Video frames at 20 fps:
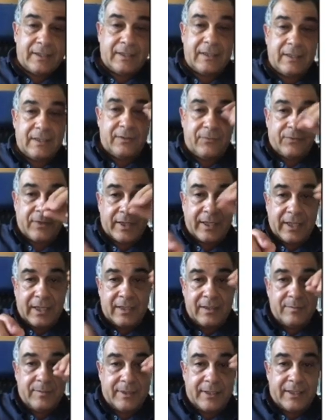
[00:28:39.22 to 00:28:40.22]
if I
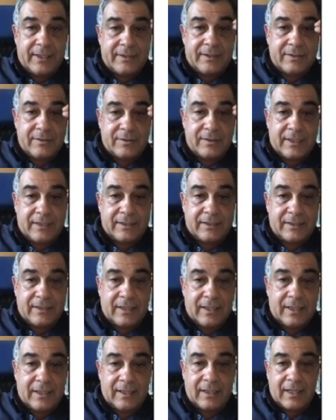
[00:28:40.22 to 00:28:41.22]
calibrate so that
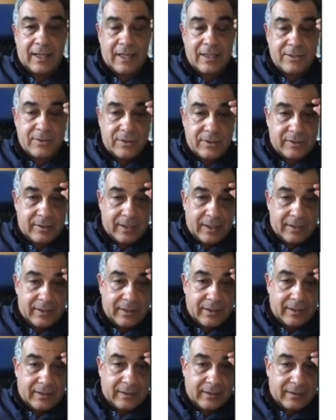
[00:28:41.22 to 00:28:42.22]
I actually
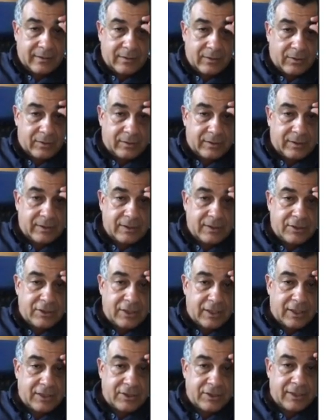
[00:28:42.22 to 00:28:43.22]
are not
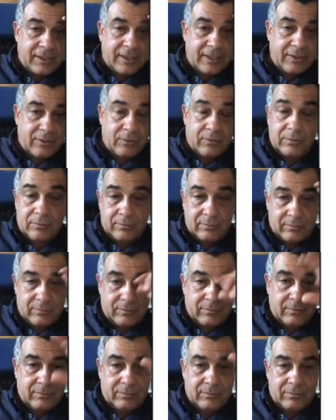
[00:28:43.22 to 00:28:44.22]
discharging or
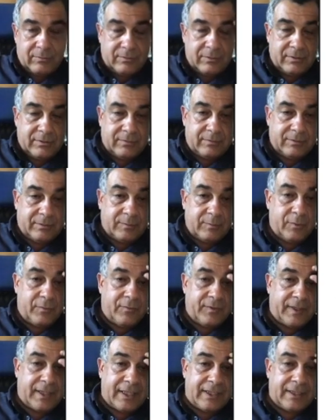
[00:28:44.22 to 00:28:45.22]

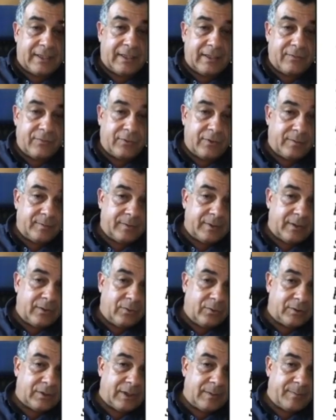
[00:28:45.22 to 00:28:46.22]
removing anything from the
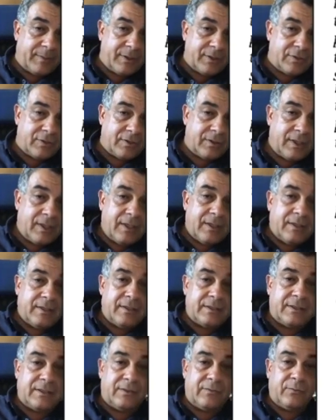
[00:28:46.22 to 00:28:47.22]
low temperature
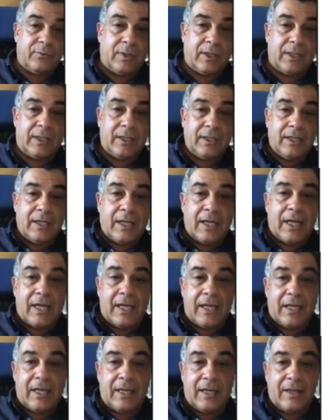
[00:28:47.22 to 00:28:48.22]
reservoir, I
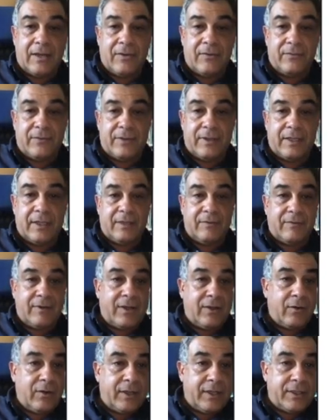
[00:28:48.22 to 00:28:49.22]
have a
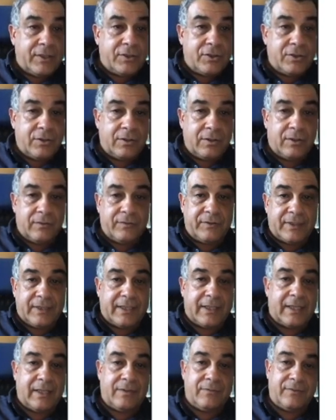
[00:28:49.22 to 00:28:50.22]
violation of the
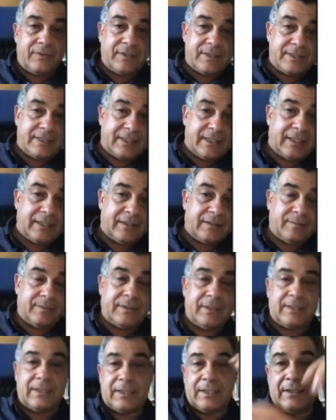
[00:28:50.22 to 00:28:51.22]
Kelvin
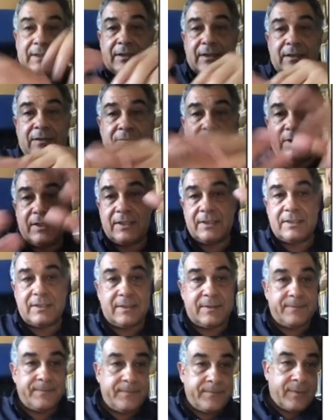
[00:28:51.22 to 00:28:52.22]
statement, and the reverse
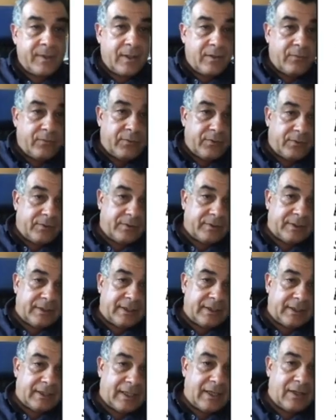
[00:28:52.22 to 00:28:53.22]
for the
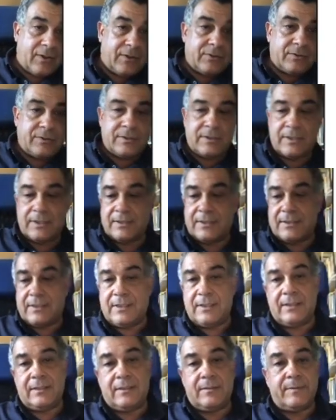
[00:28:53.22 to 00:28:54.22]
Clausius
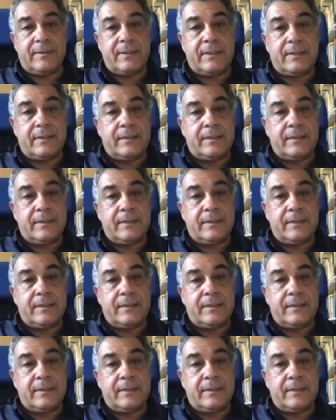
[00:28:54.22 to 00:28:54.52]
statement.